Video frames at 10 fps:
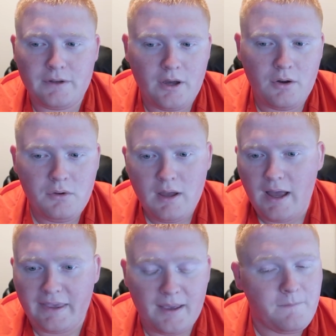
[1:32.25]
You know,
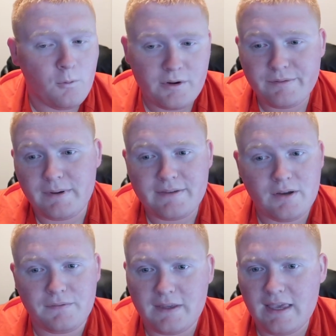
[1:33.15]
I kept forcing
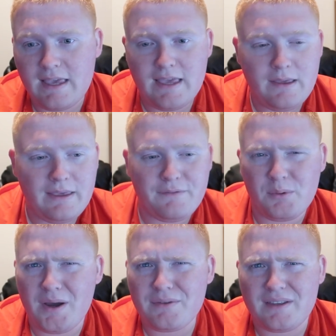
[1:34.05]
myself to eat, even
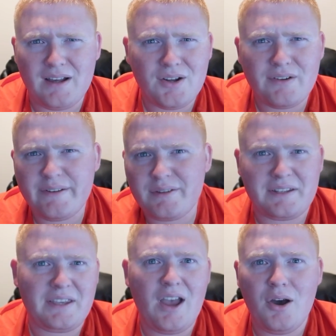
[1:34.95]
when I wasn't hungry. It's
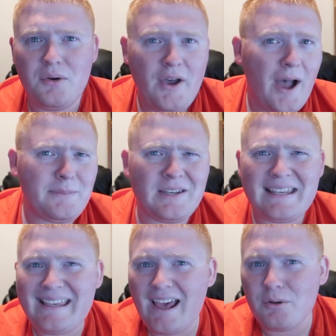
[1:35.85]
like, yo, I'm gonna
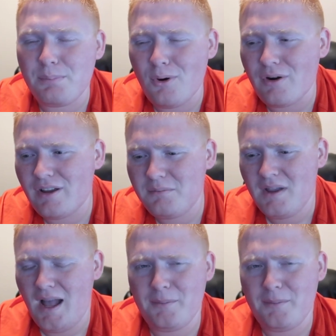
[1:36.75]
eat out of boredom.